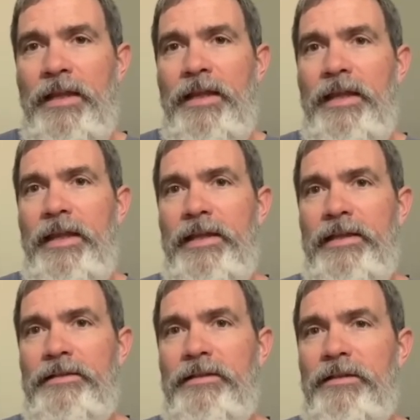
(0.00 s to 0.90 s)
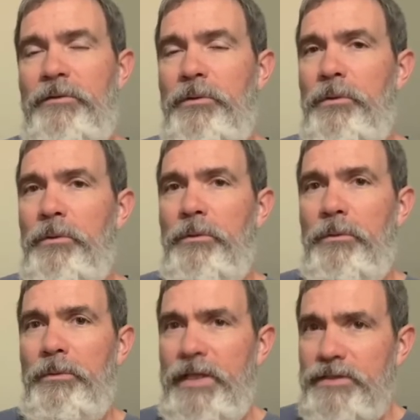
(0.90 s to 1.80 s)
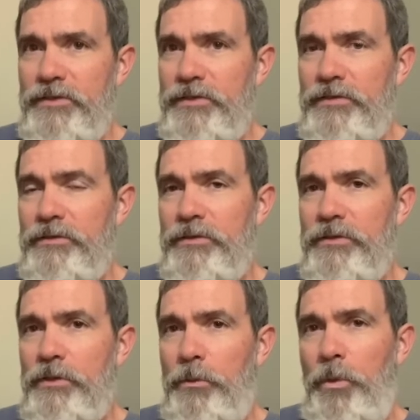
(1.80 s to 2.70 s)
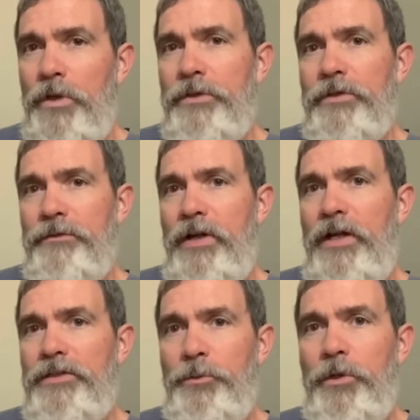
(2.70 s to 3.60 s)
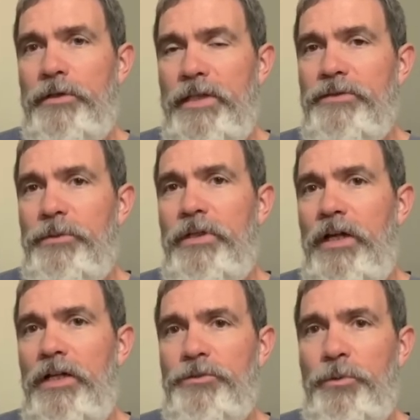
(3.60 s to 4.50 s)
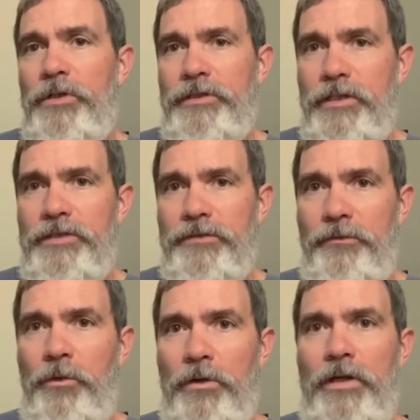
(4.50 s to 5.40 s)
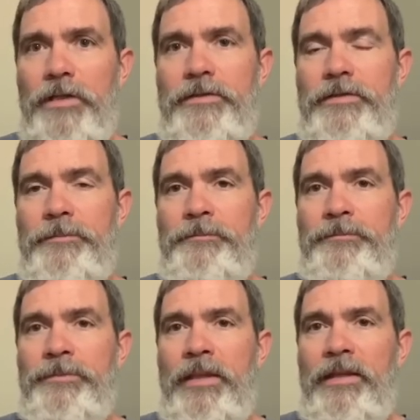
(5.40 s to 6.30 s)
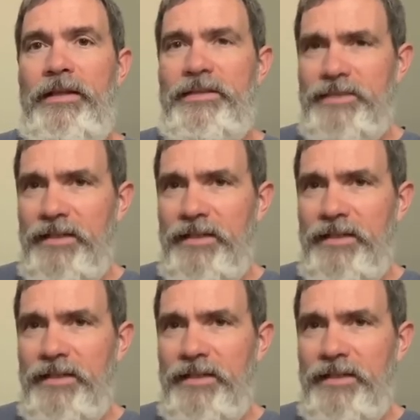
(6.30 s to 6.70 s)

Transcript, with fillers: And that's the wonder of God's word. That's what God's word does for us. Uh, it's kind of